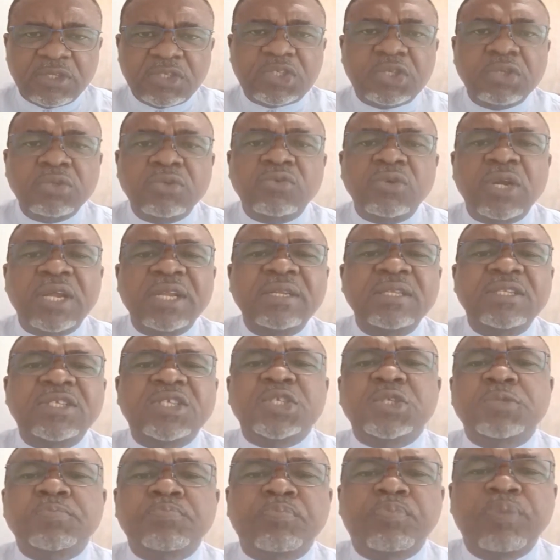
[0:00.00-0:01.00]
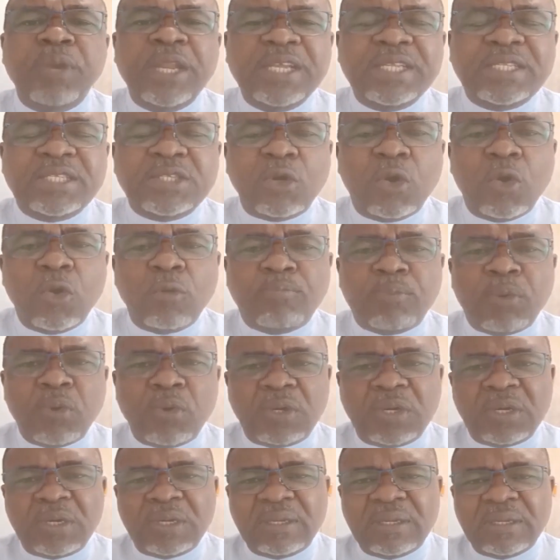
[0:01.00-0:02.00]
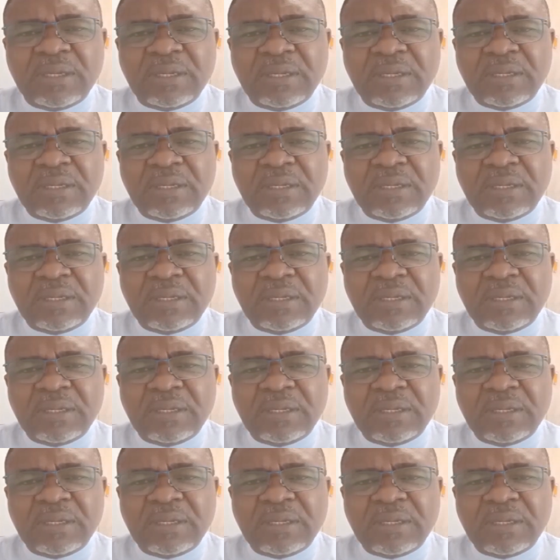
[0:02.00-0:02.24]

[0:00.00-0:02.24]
Children split open.